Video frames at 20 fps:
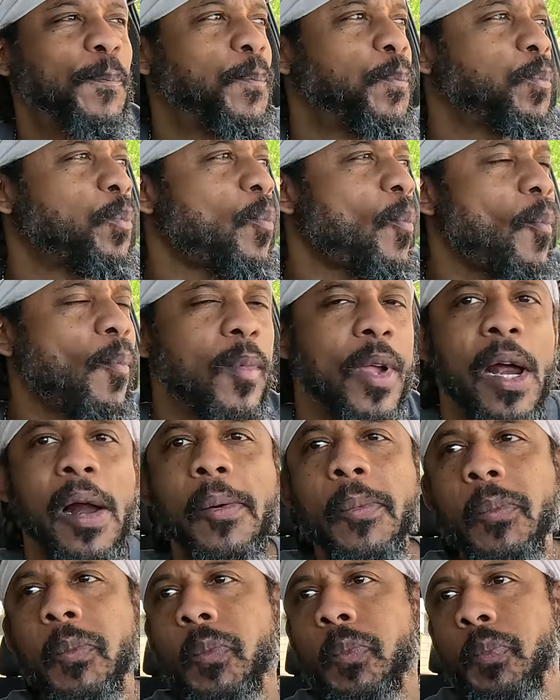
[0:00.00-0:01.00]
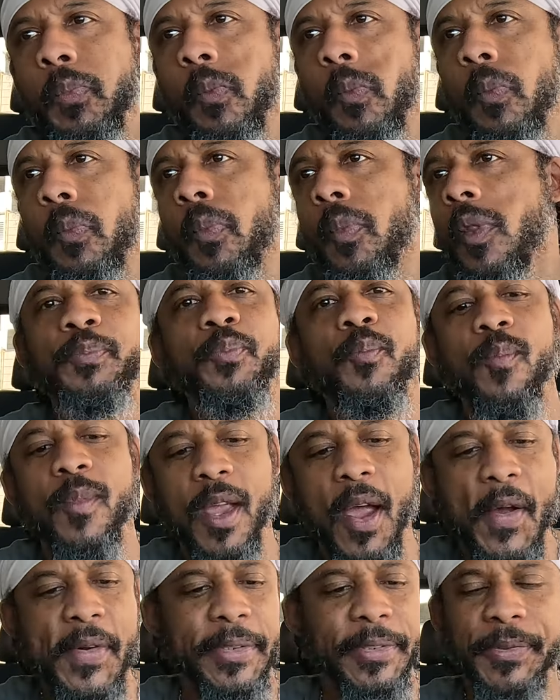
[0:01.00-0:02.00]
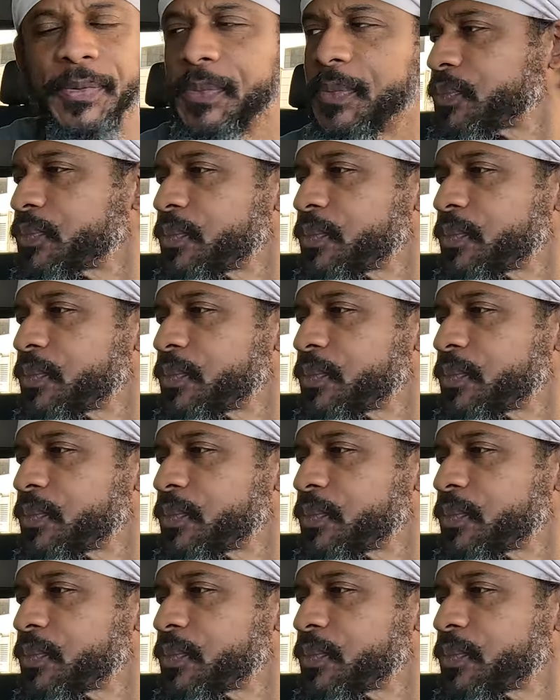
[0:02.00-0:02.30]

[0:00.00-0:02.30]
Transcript: nut butter now for the house, which I love.